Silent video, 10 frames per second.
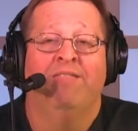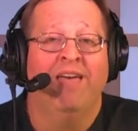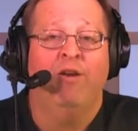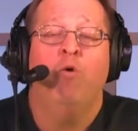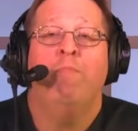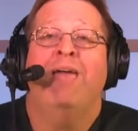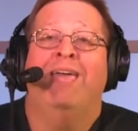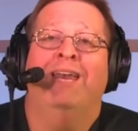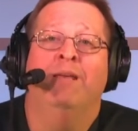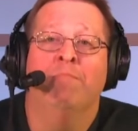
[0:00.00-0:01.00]
They don't
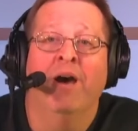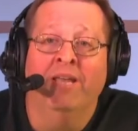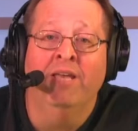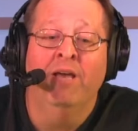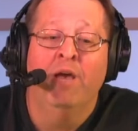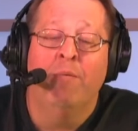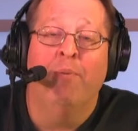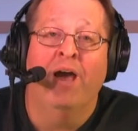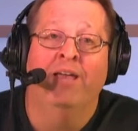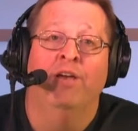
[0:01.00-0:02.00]
make any money
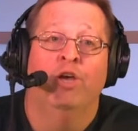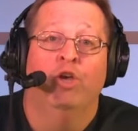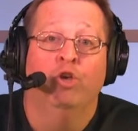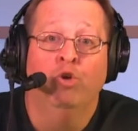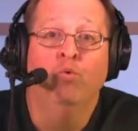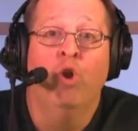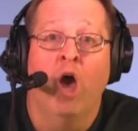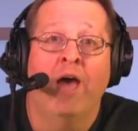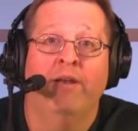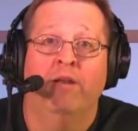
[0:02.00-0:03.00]
by you
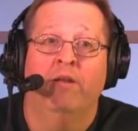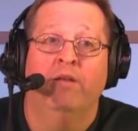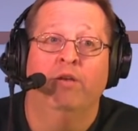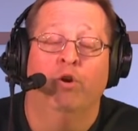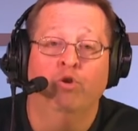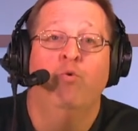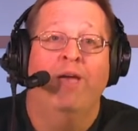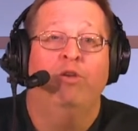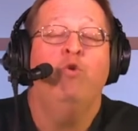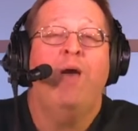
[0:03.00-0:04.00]
not,
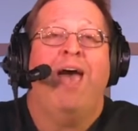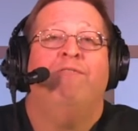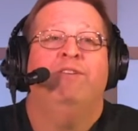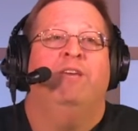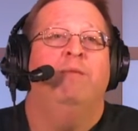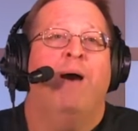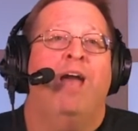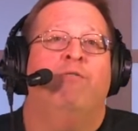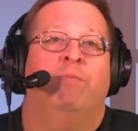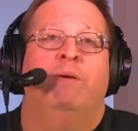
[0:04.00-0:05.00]
you have to keep
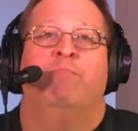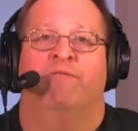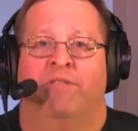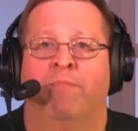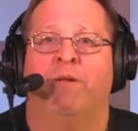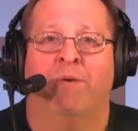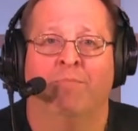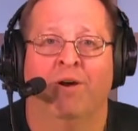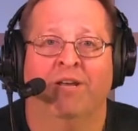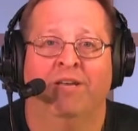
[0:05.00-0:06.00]
hiring people for them to
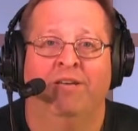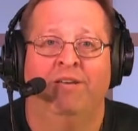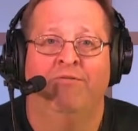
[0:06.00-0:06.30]
make money,